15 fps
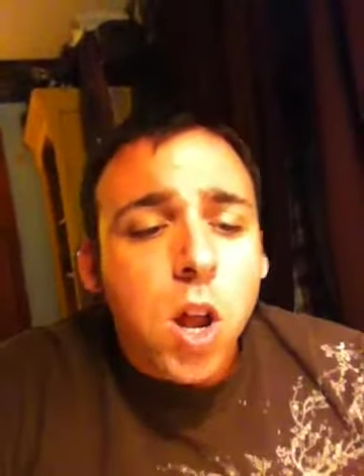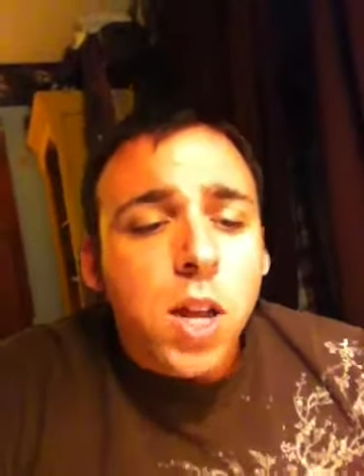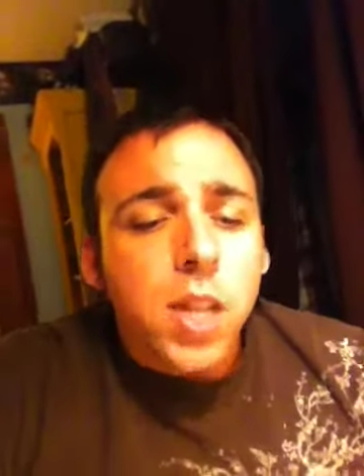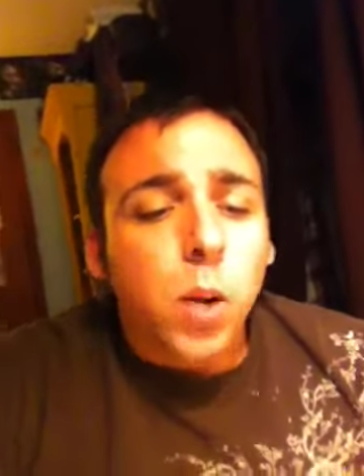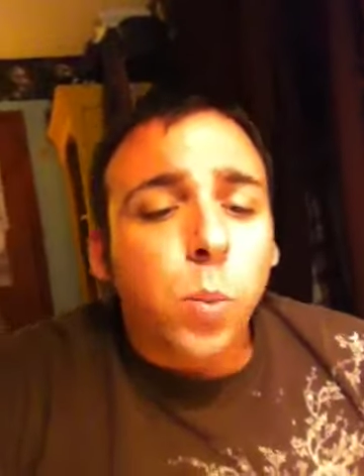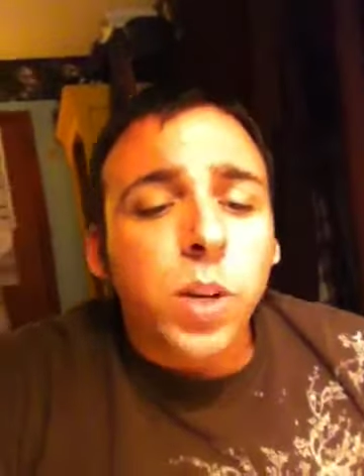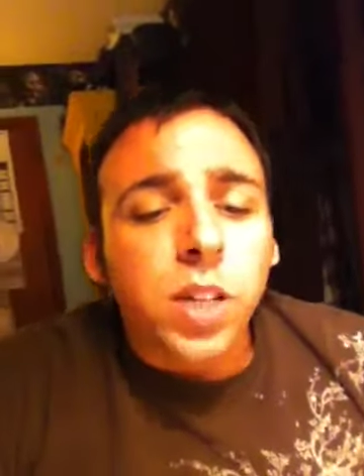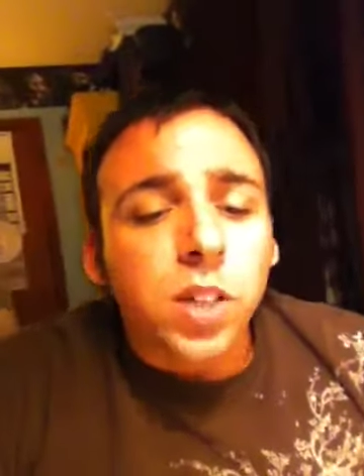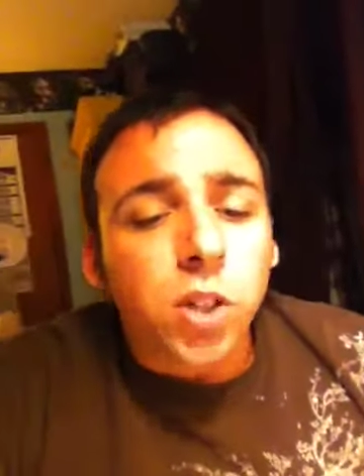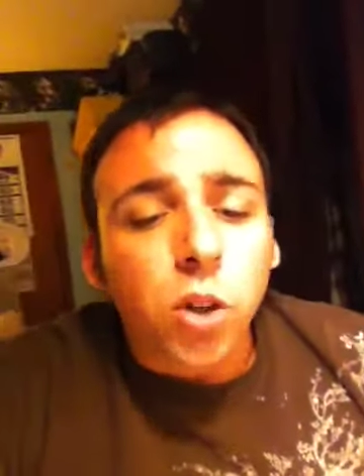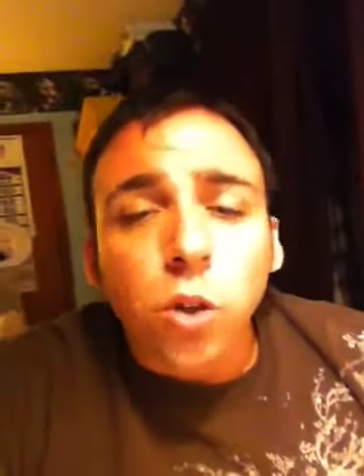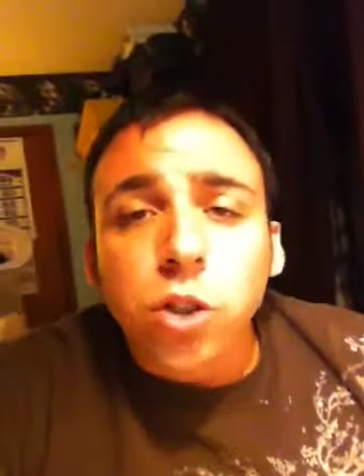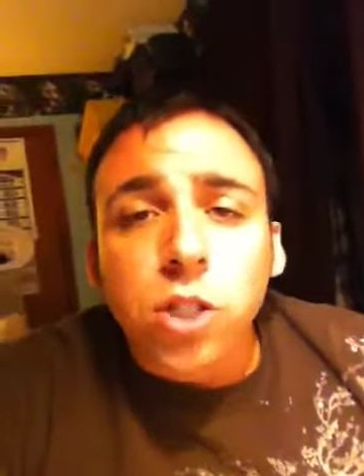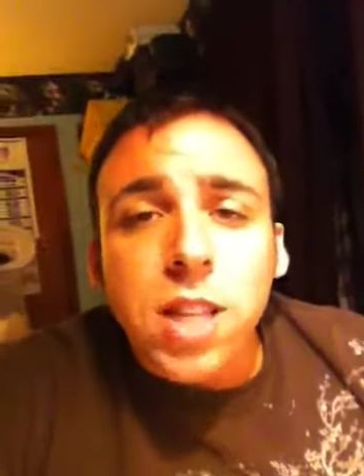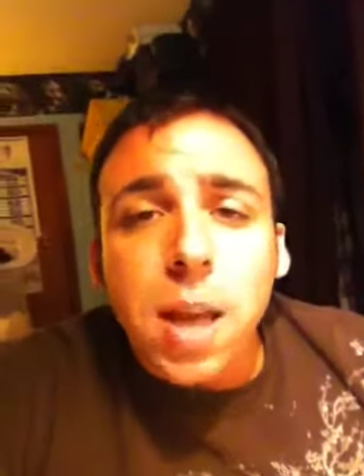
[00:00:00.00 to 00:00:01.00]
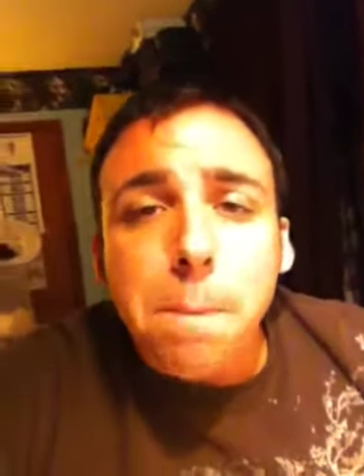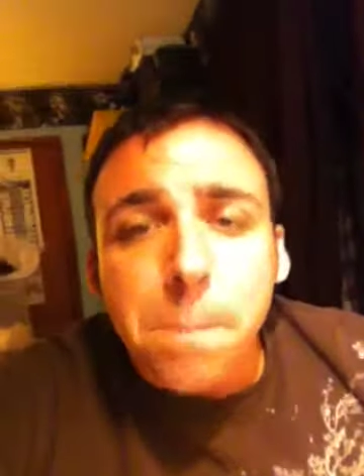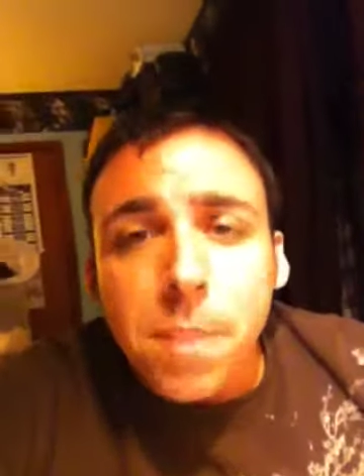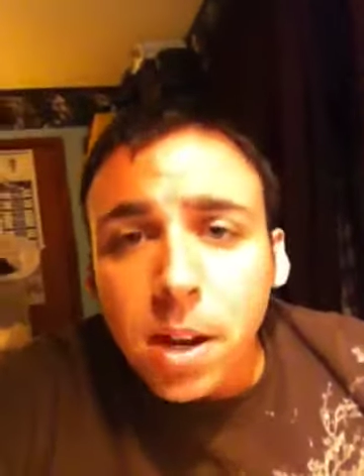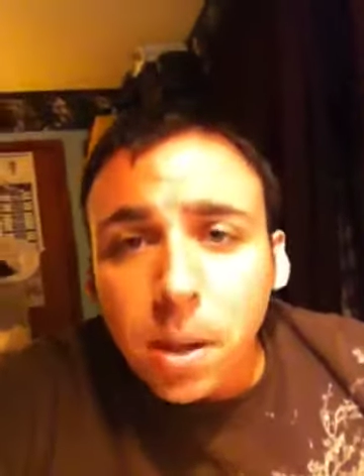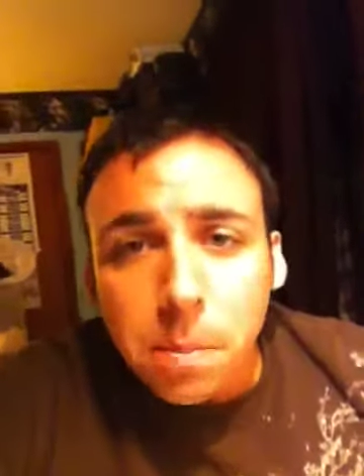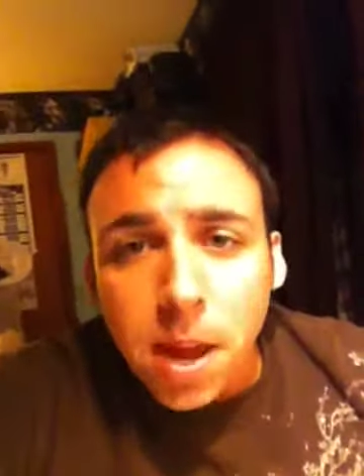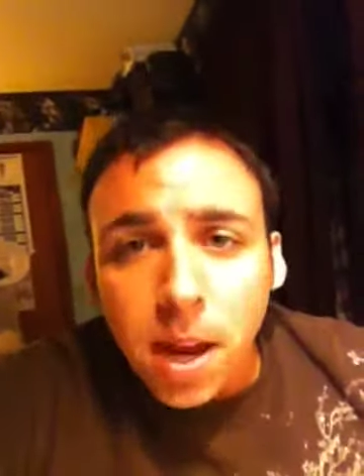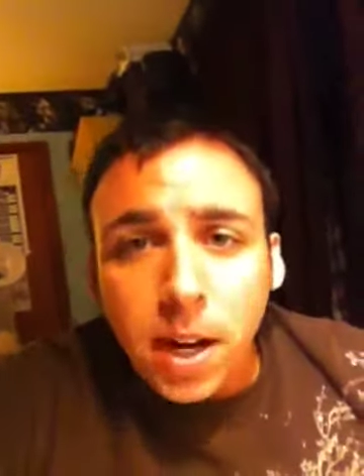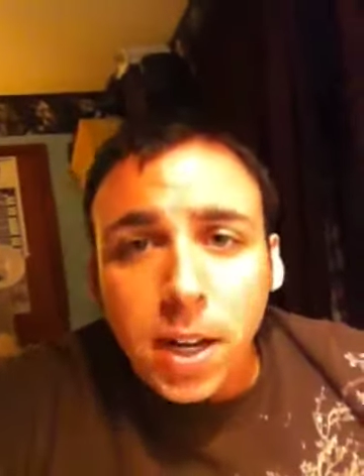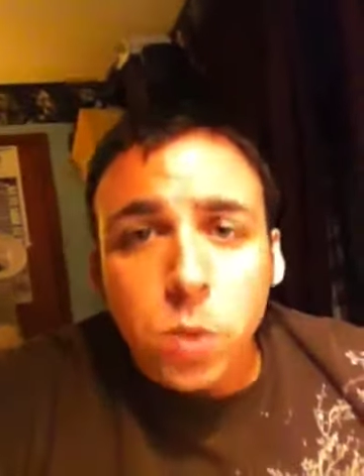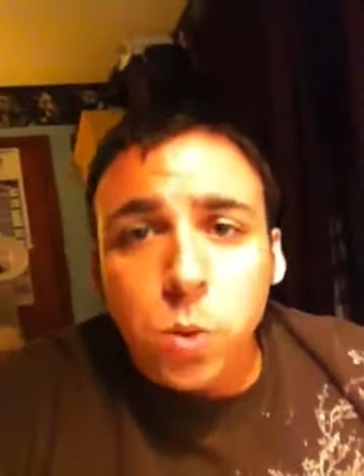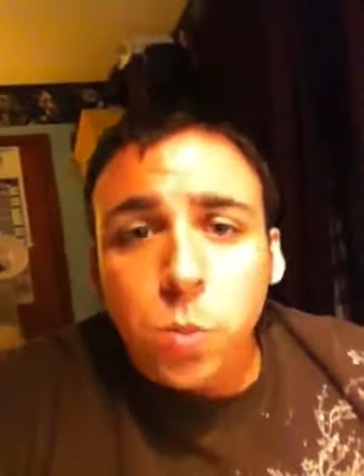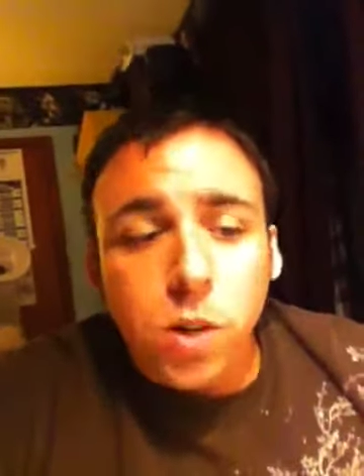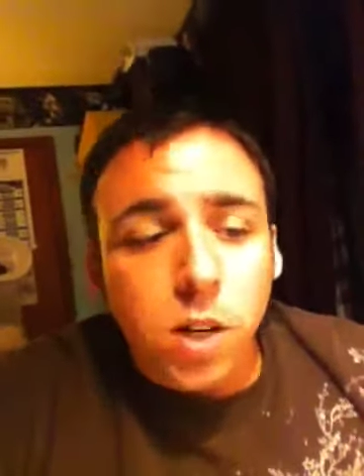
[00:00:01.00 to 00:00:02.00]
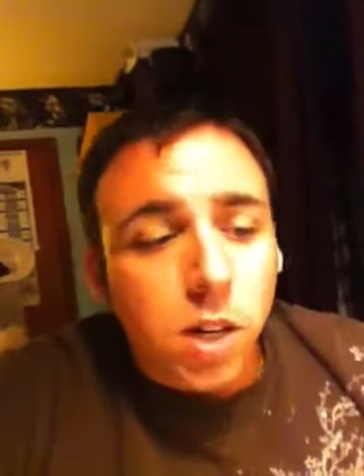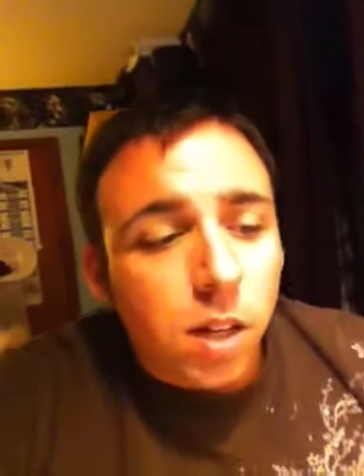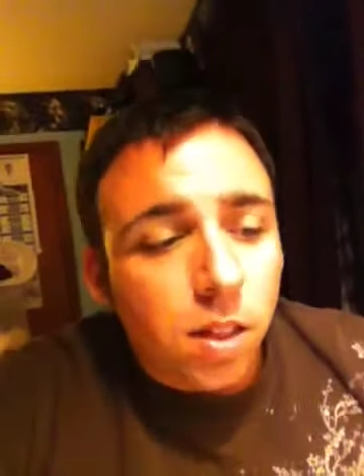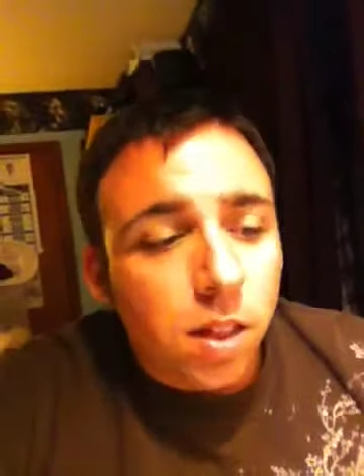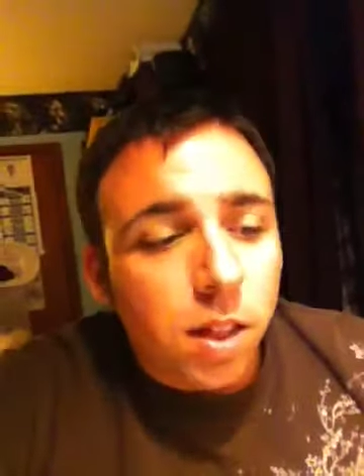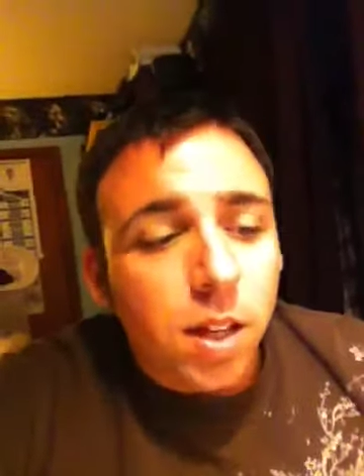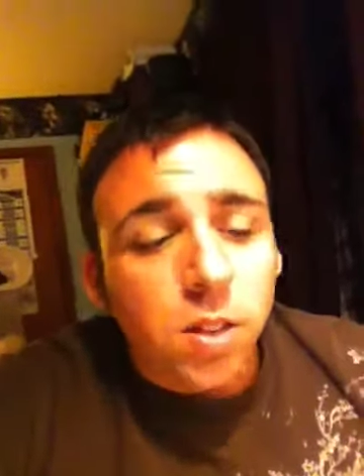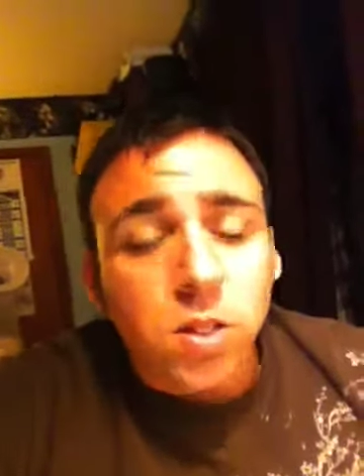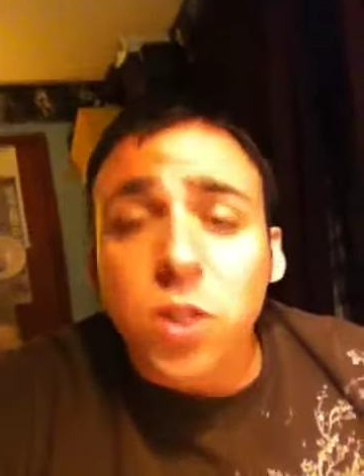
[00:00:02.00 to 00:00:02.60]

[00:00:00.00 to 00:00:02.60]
Yet we indulge in that Big Mac as we would anything else.